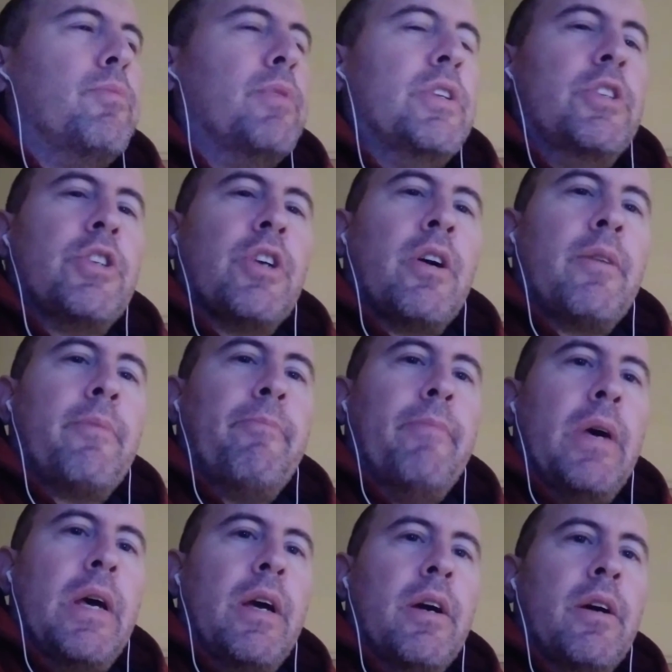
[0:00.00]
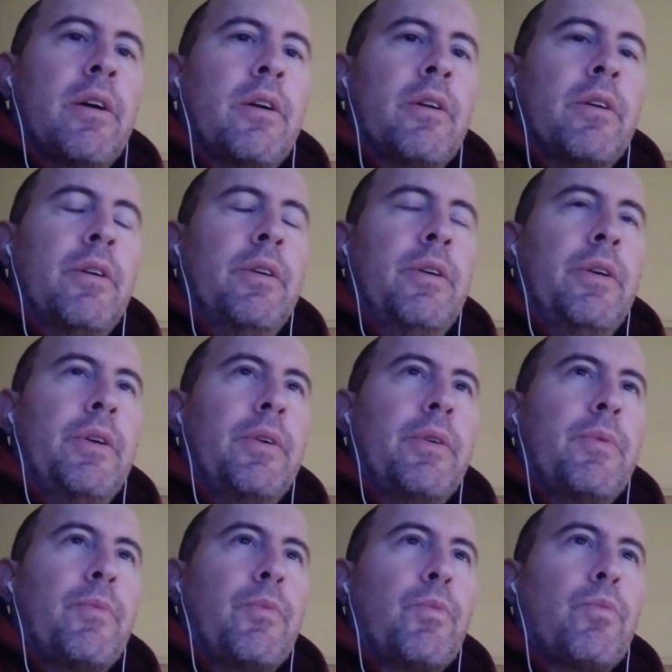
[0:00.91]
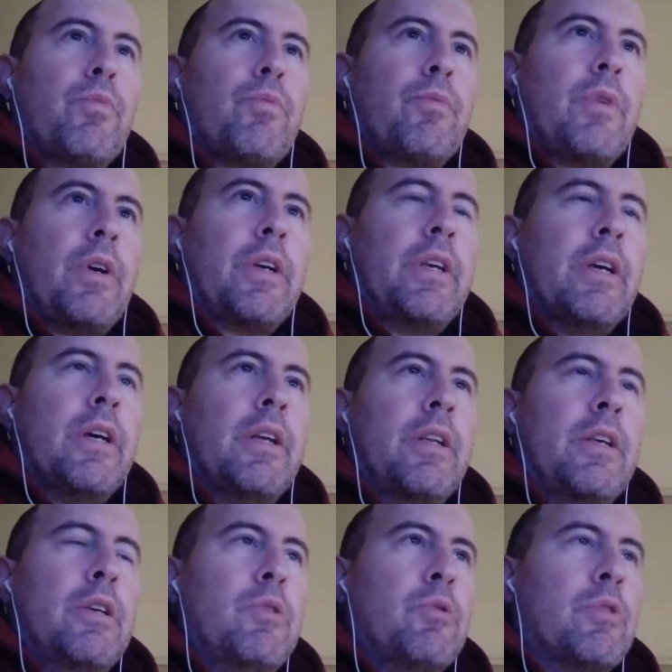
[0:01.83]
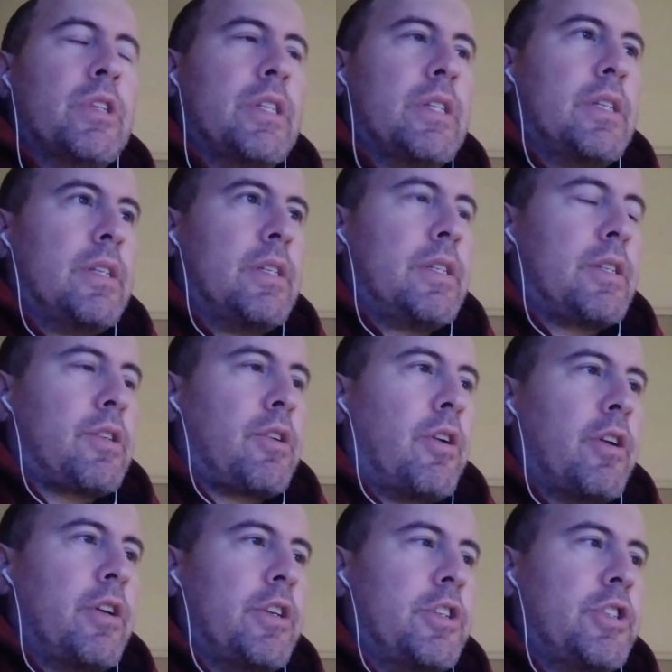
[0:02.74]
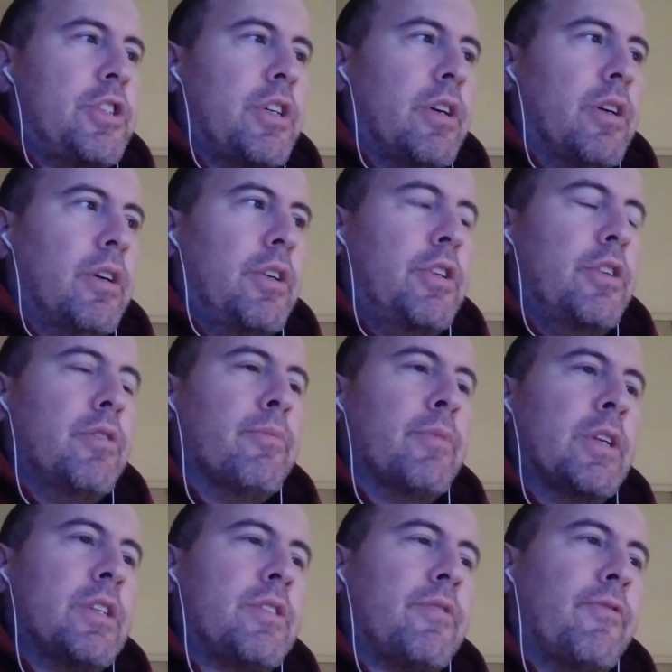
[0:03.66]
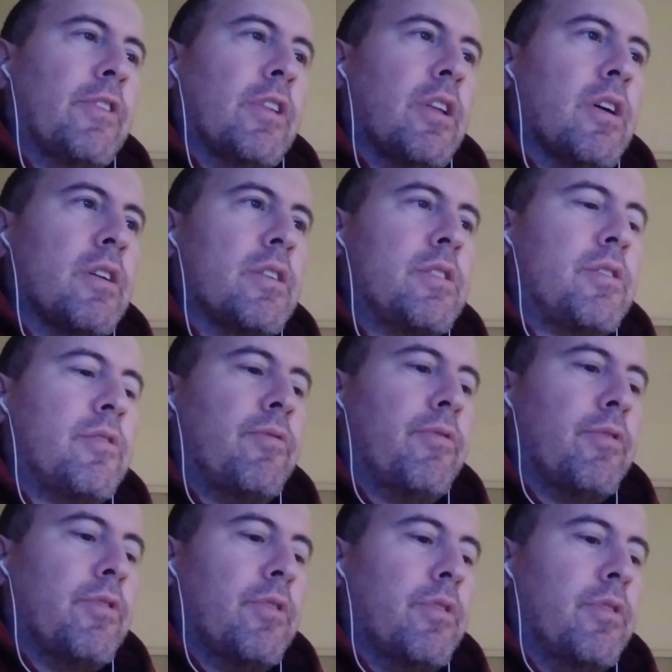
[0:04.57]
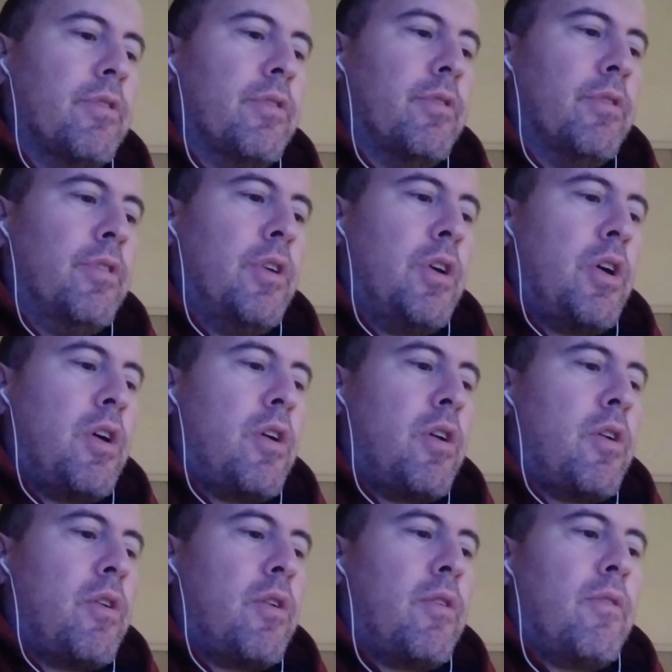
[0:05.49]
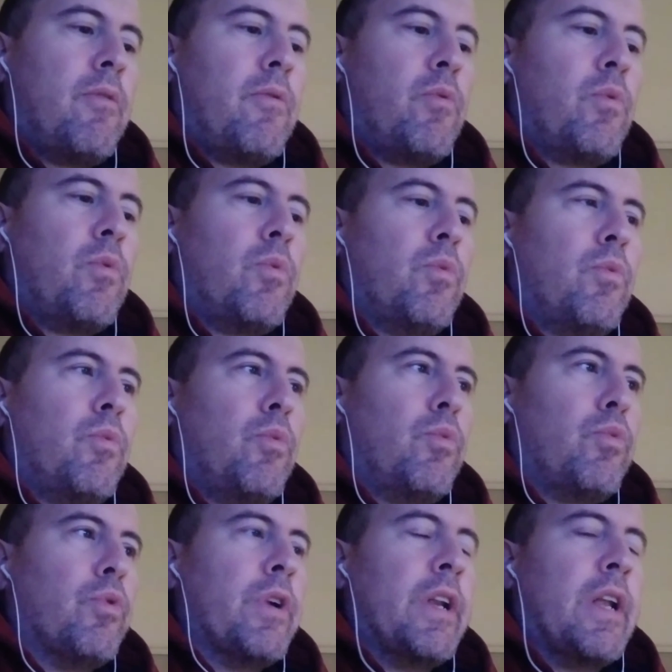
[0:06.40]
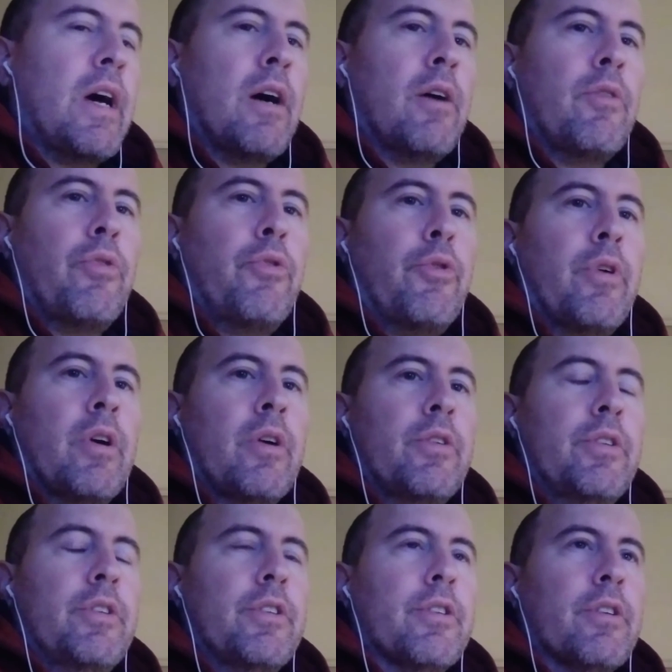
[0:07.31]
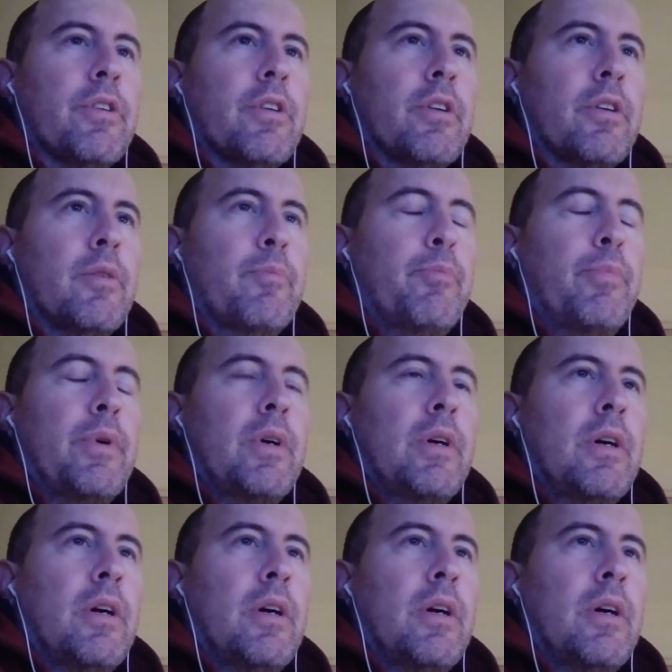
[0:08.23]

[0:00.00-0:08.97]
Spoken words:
John Mayer, again, he was this Scottish humanist philosopher, renowned throughout Europe,